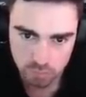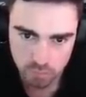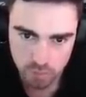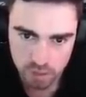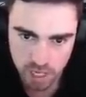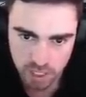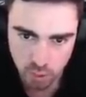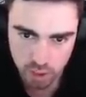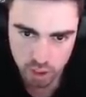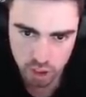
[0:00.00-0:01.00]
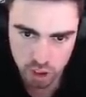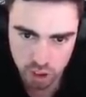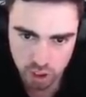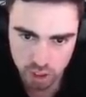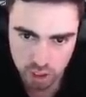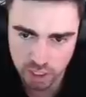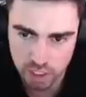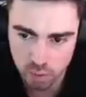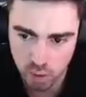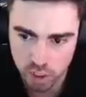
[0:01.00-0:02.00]
Tank Twitch. He
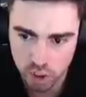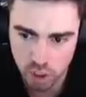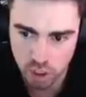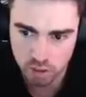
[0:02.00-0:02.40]
gets one shot.